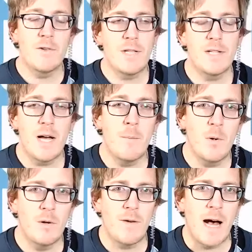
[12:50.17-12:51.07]
us the
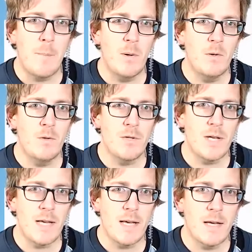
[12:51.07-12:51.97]
example of Apple, who
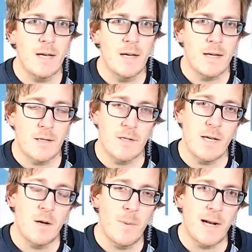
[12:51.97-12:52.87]
say,
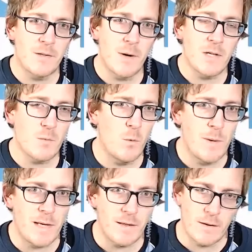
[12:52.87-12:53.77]
send it back to us, we'll
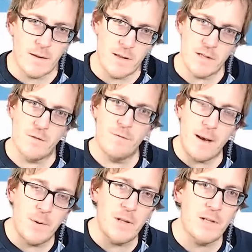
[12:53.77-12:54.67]
make this a
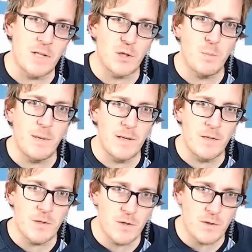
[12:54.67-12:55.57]
fabulous
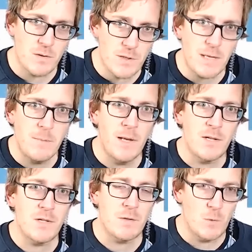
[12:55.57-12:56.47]
experience,
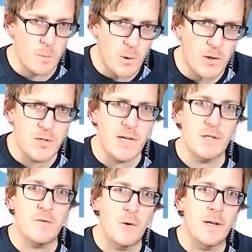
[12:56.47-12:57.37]
seamless, we'll
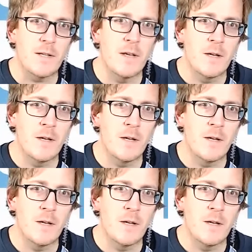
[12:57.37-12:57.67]
apologize for it,